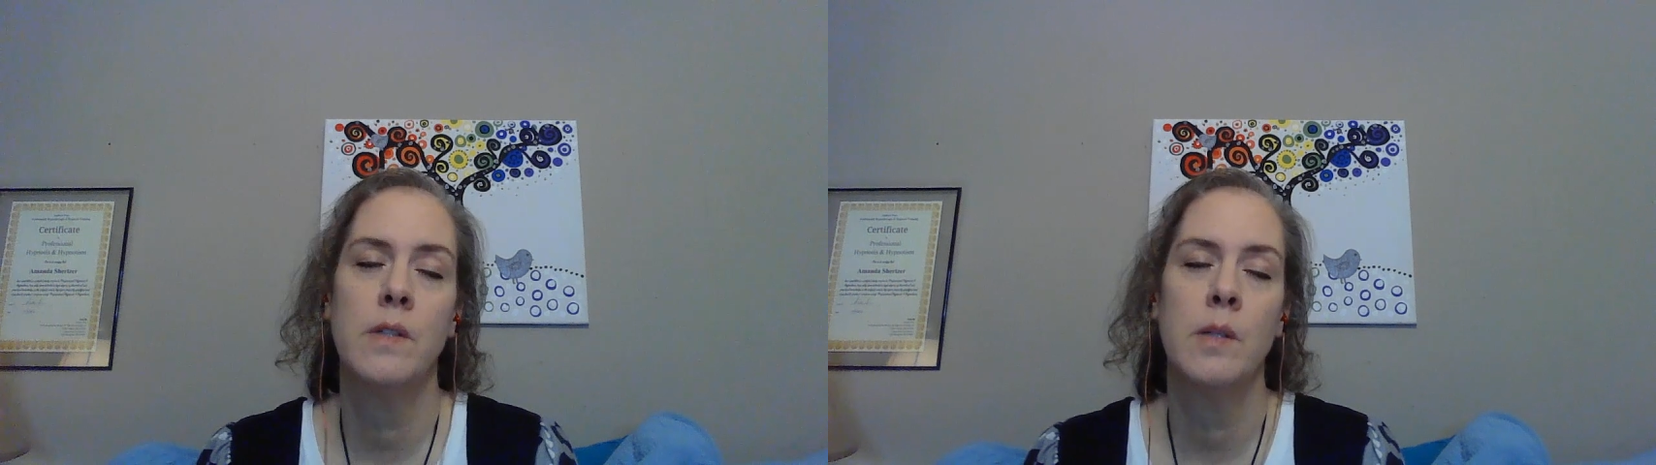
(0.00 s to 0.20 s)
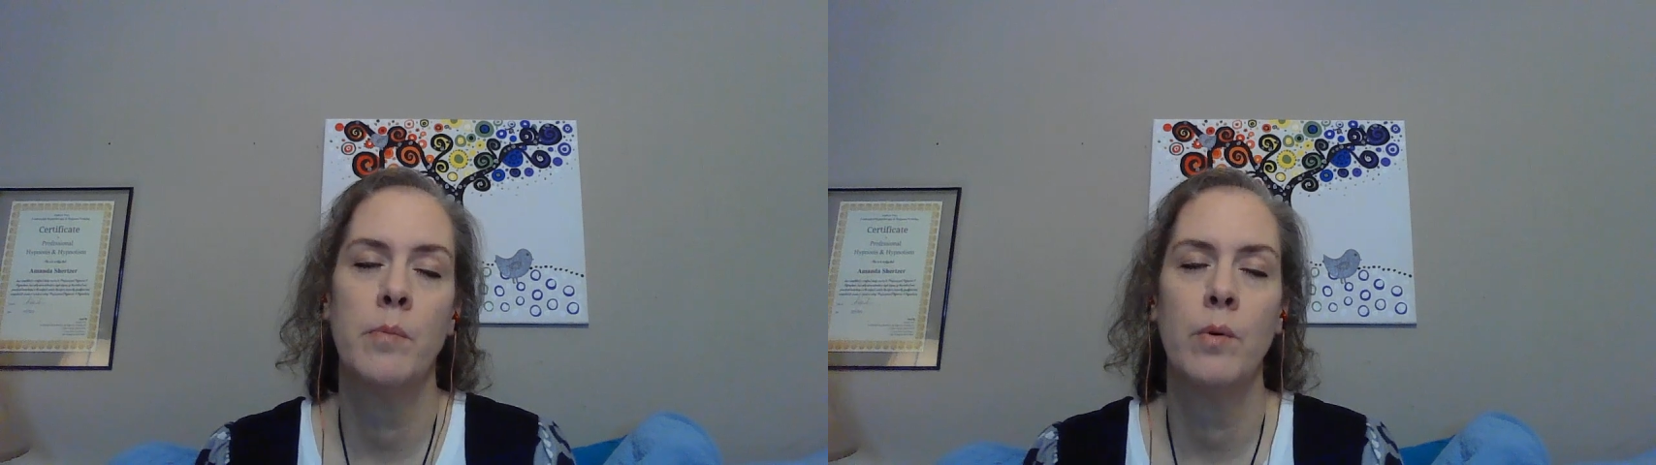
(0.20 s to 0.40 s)

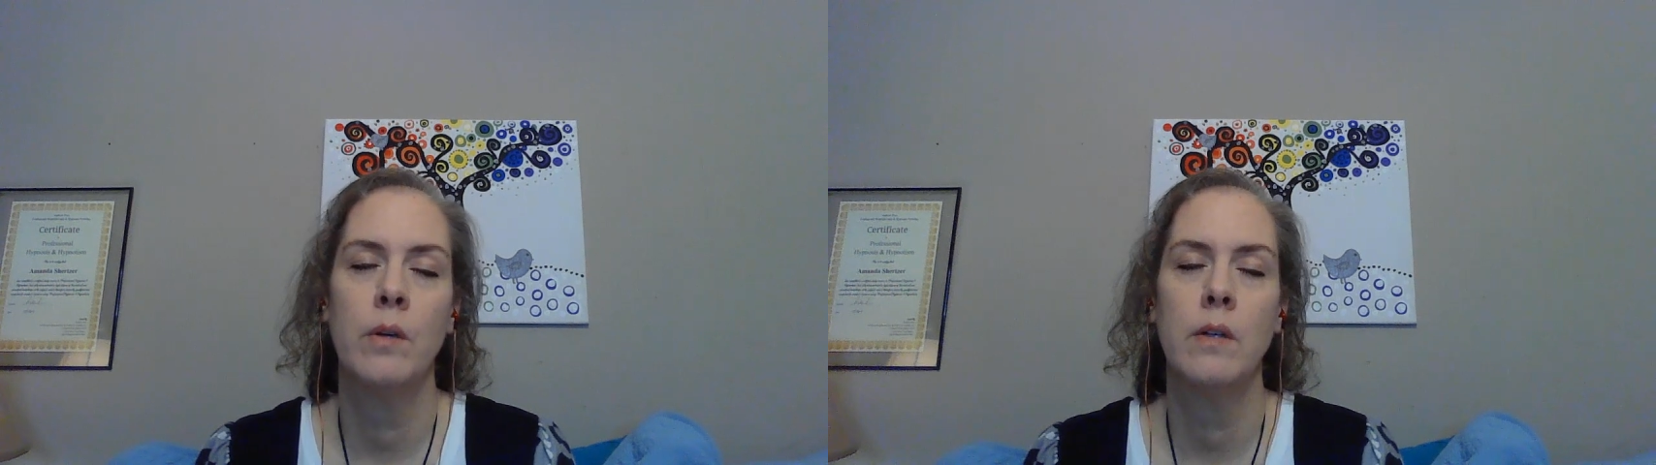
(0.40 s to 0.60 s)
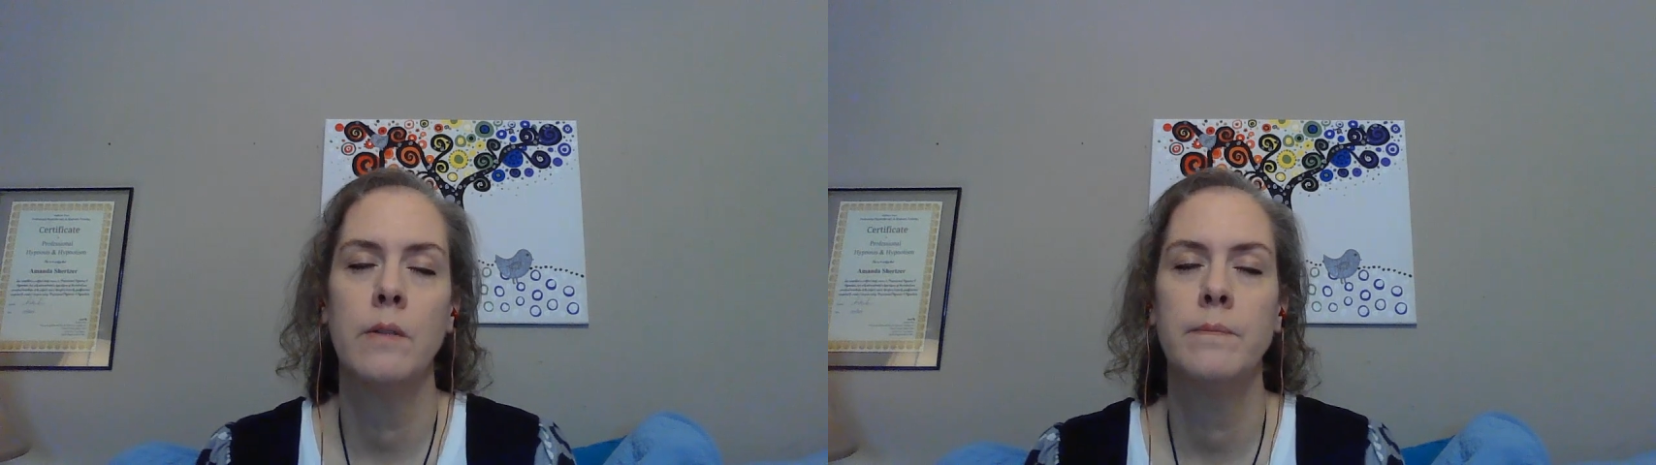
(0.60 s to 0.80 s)

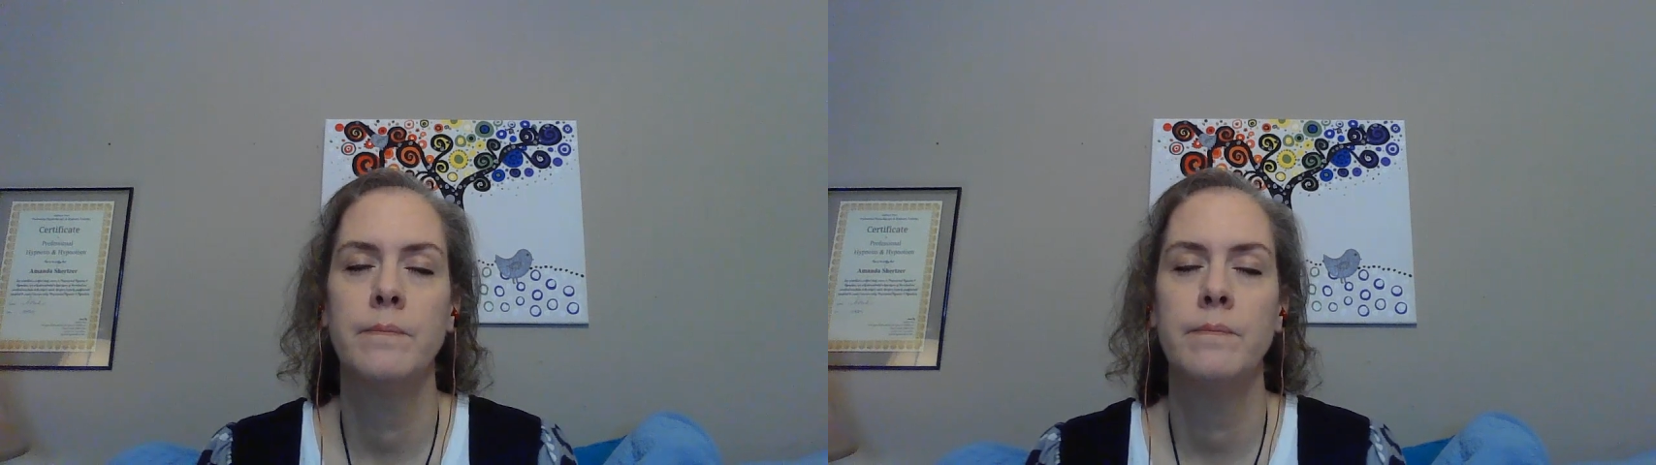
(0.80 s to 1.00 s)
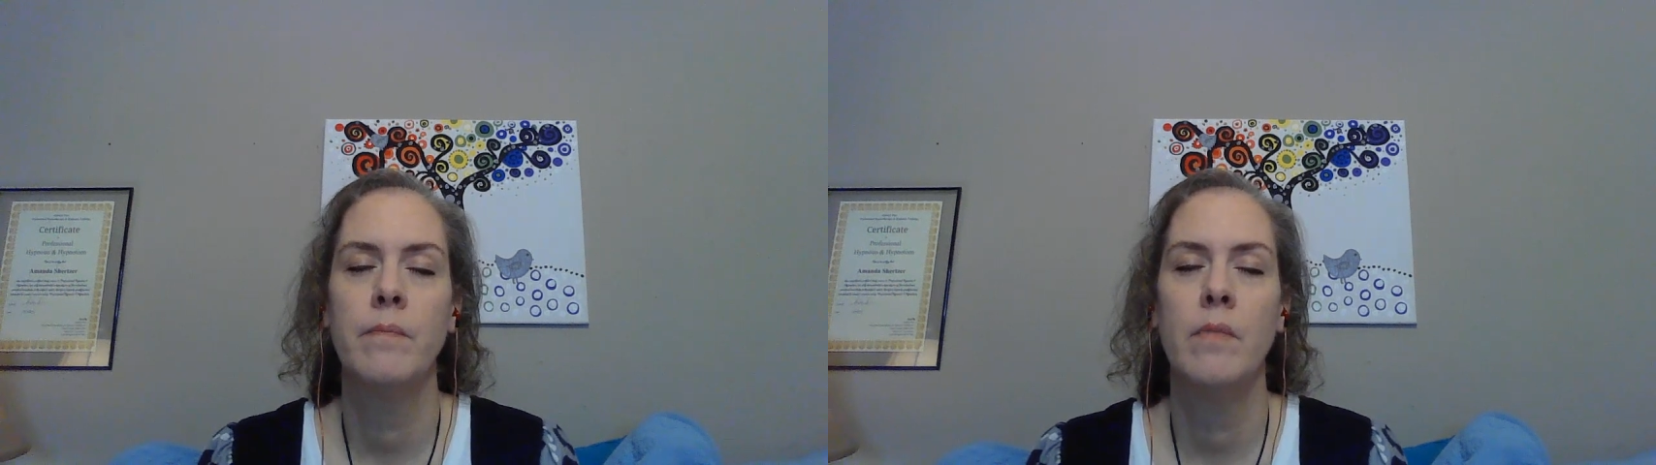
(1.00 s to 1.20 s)
support
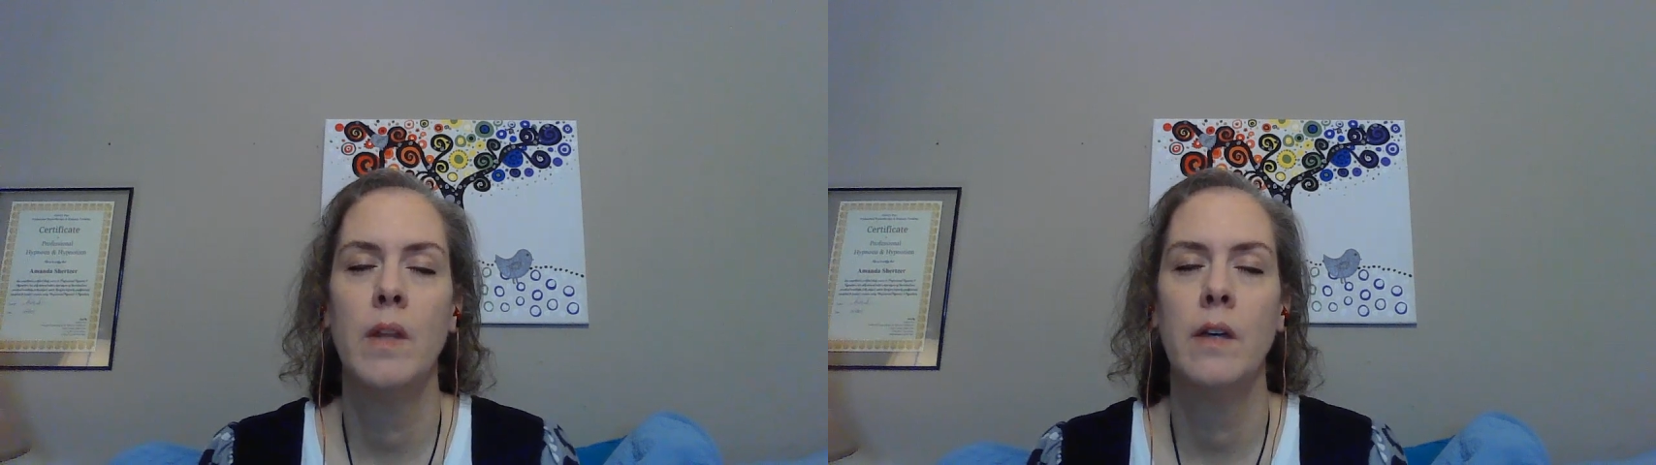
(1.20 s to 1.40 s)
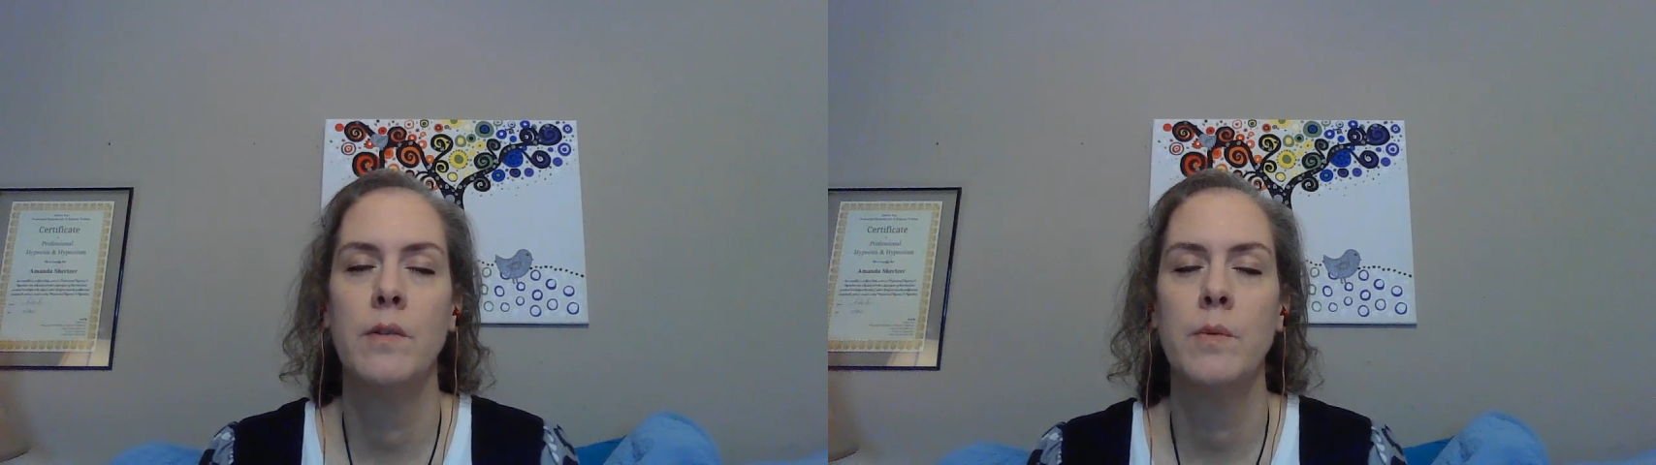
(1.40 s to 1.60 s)

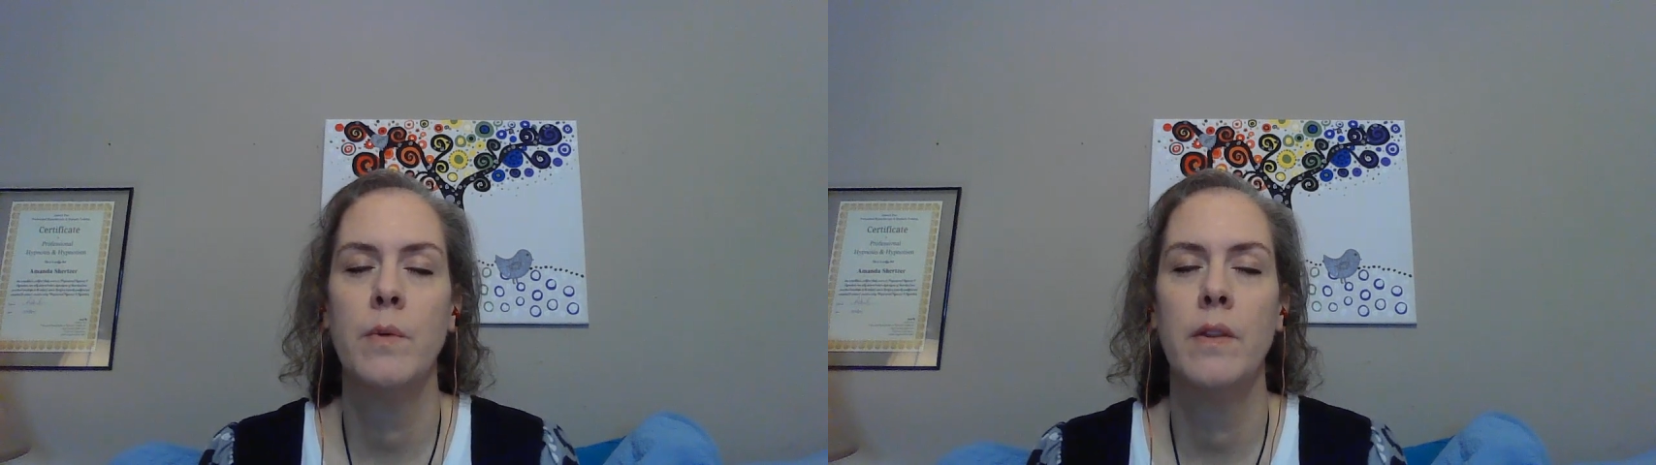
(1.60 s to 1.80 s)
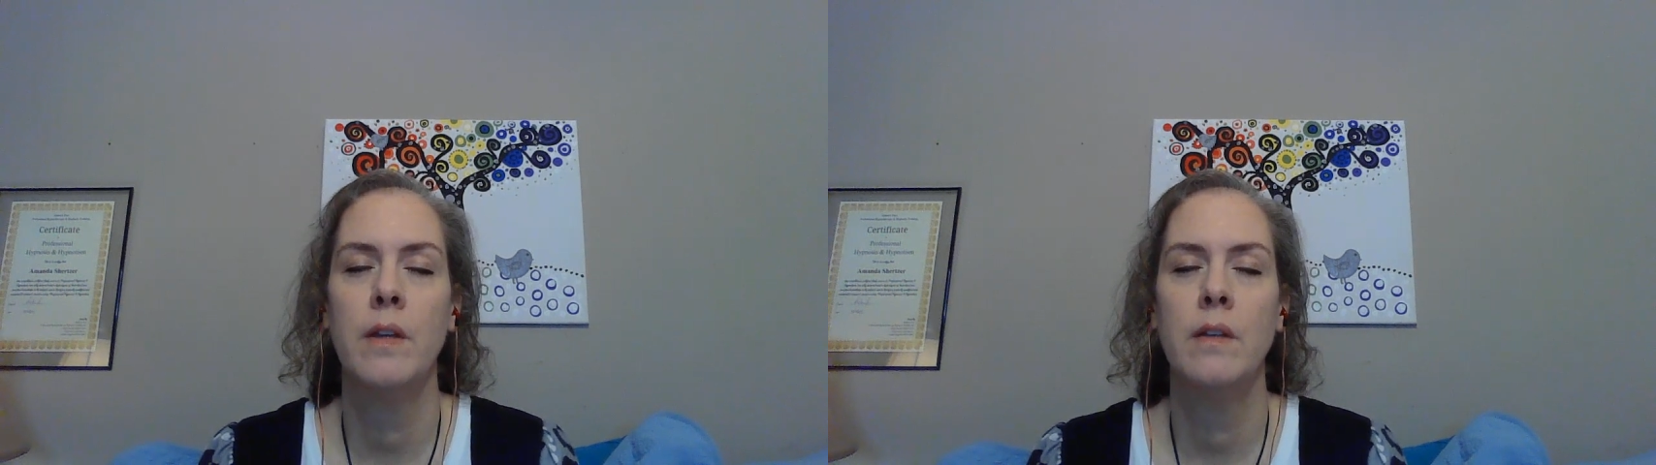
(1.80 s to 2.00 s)
that goes
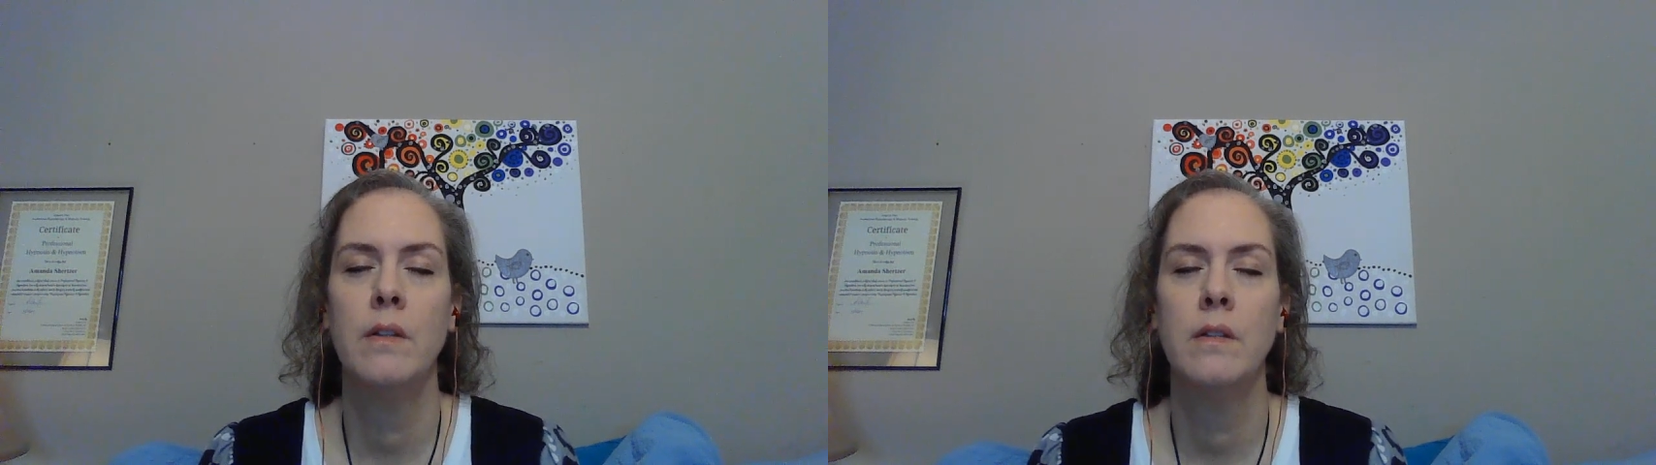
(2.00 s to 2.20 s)
with it.